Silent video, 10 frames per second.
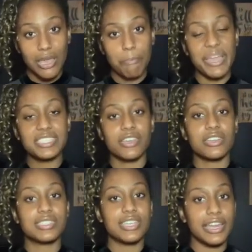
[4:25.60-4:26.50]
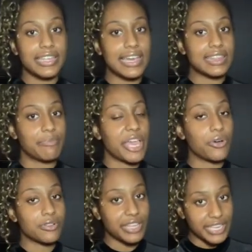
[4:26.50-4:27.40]
Based on a study that the Mayo
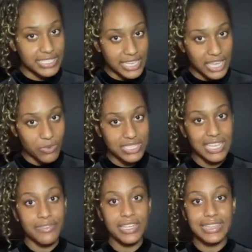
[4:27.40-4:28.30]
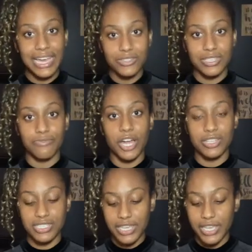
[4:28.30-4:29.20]
Clinic did with 70,000
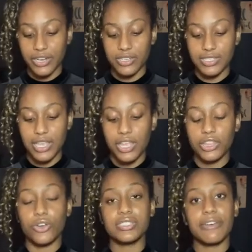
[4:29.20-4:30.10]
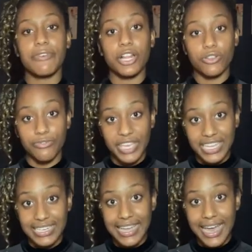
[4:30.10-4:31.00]
volunteers, those that followed a
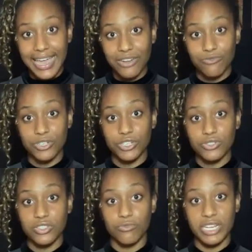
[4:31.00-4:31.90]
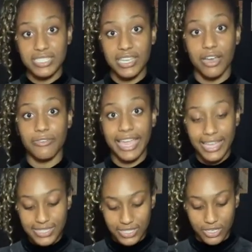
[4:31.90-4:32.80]
vegan diet reduced the risk of
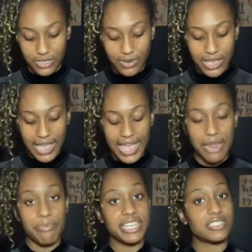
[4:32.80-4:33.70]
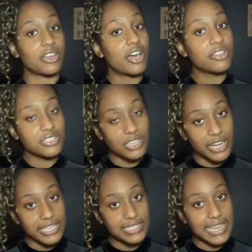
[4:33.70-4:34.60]
cancer. And based on other
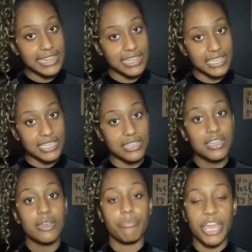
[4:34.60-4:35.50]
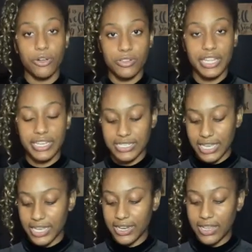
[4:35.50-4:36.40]
studies that the Mayo Clinic
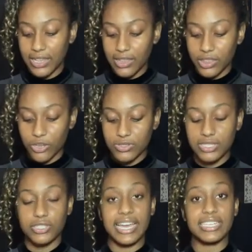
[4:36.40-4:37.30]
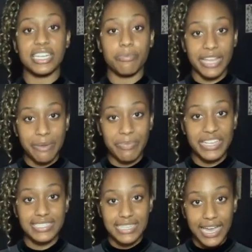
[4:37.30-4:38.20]
did, those that did a
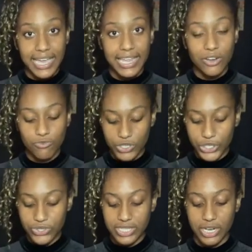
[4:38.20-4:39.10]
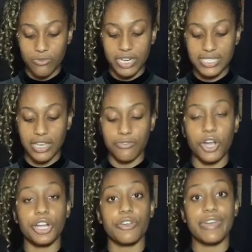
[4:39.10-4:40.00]
plant-based diet reduced their risk of
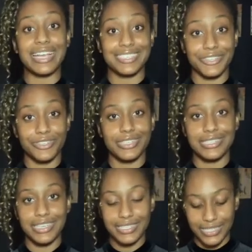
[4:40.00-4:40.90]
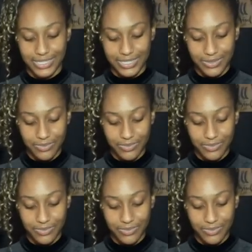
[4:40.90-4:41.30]
cardiovascular diseases.